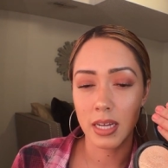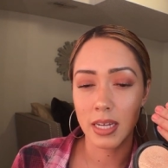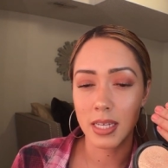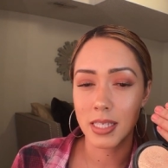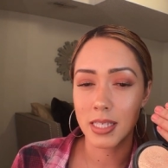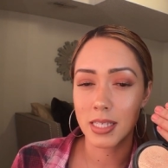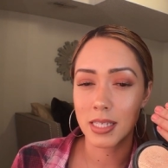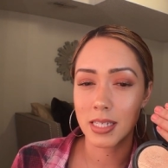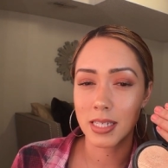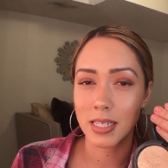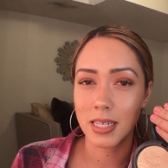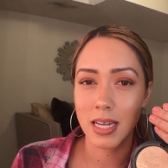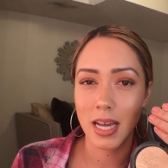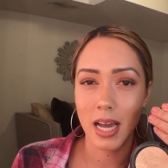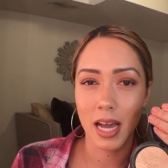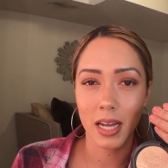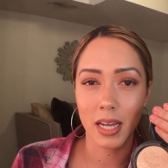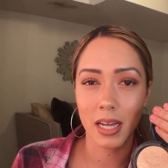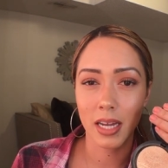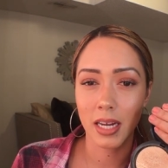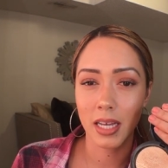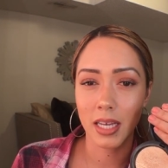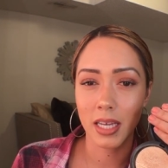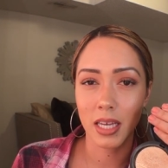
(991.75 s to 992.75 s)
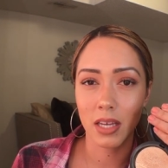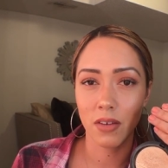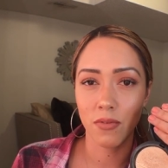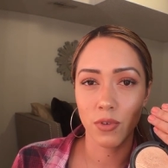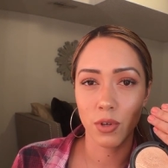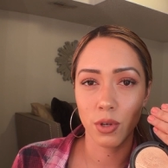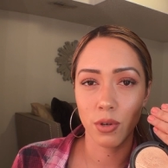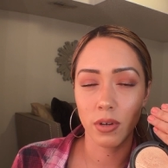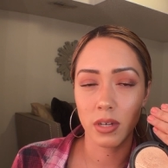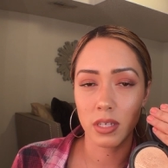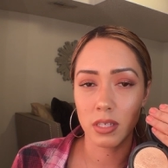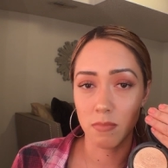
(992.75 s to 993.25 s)
it's not going to give
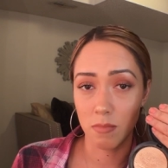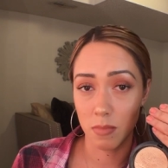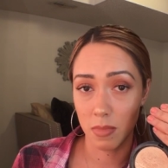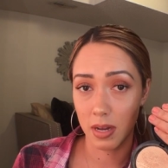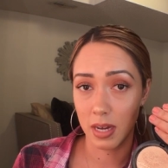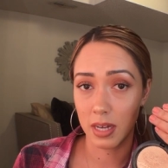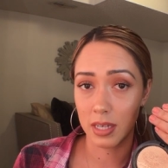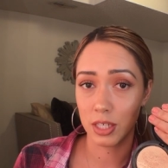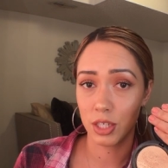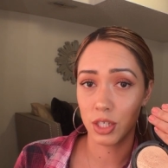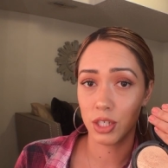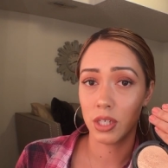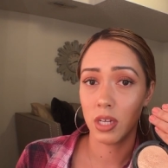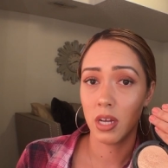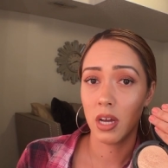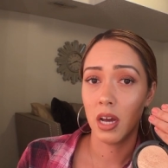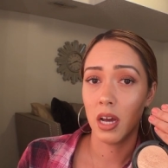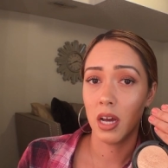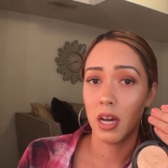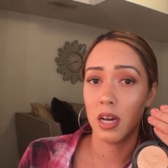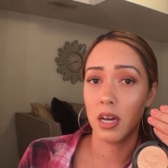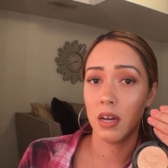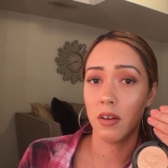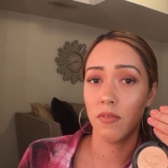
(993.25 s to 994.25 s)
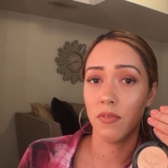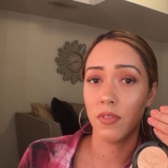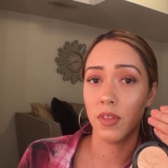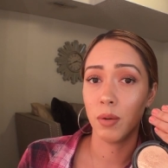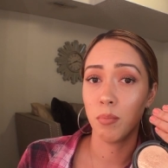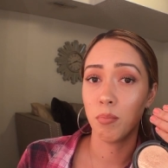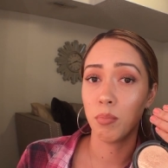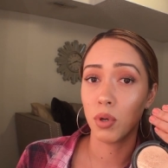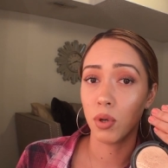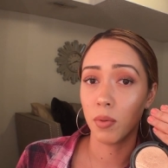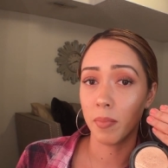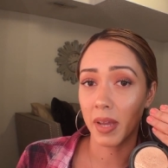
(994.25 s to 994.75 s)
you as much of
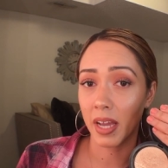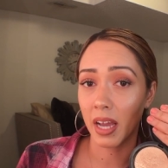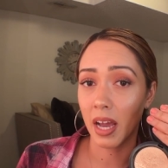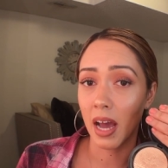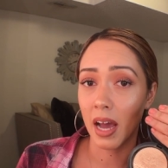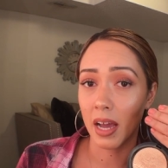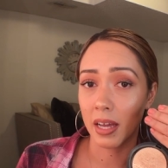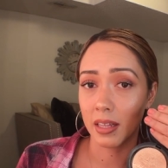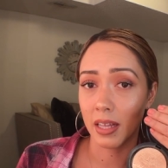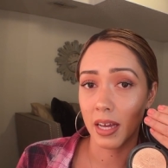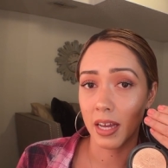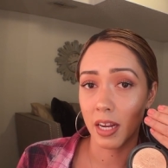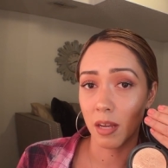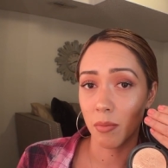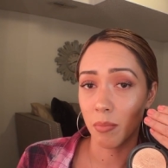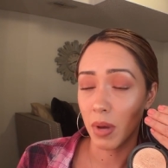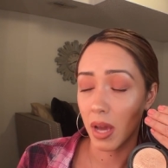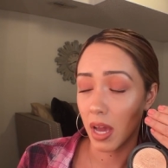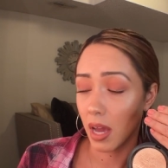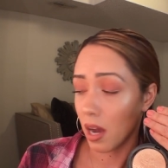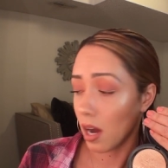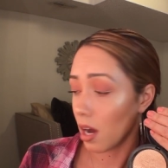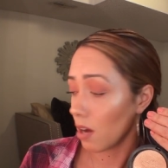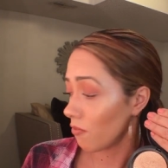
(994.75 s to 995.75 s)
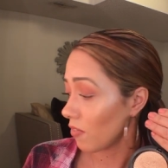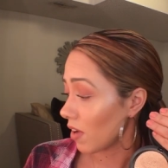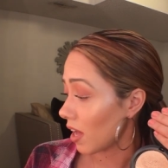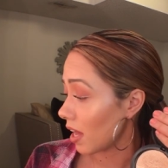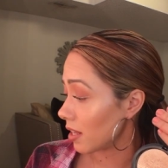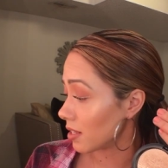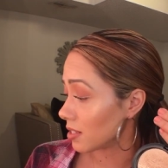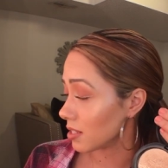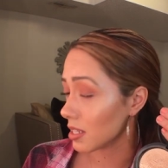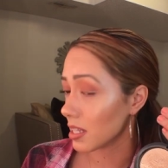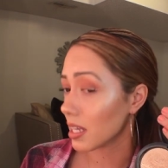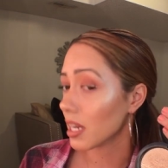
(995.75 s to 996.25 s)
the booming highlighting payoff
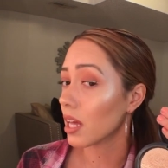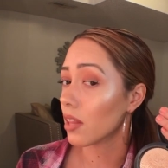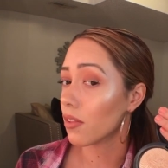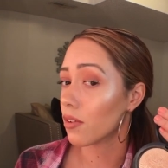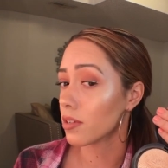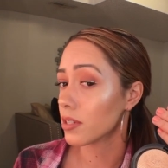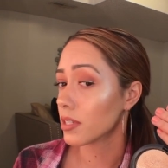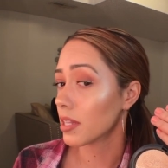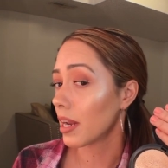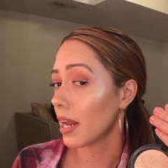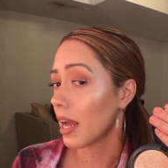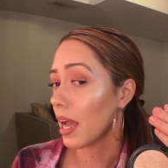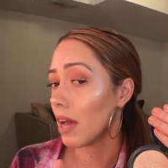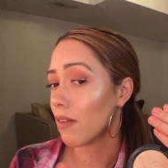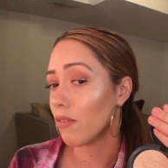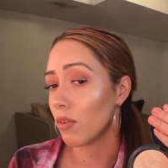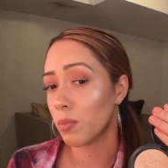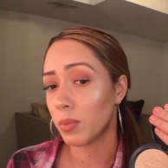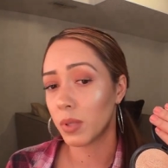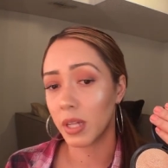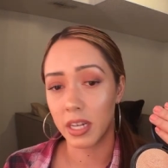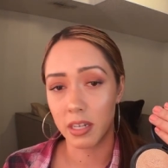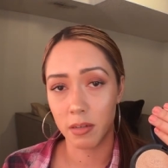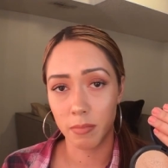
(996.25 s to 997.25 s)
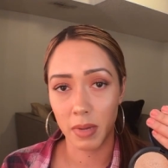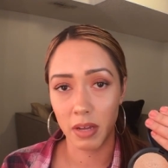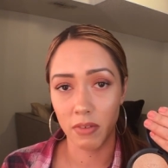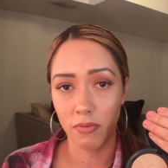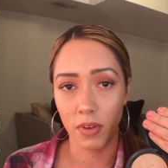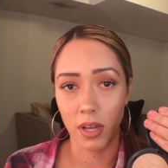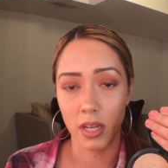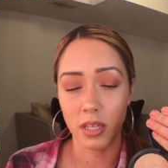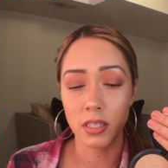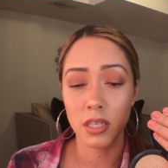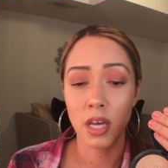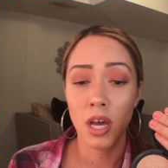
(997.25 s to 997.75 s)
as the others that I have applied to my
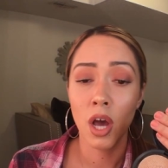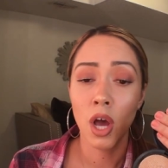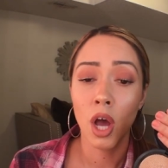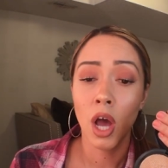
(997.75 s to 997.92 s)
face.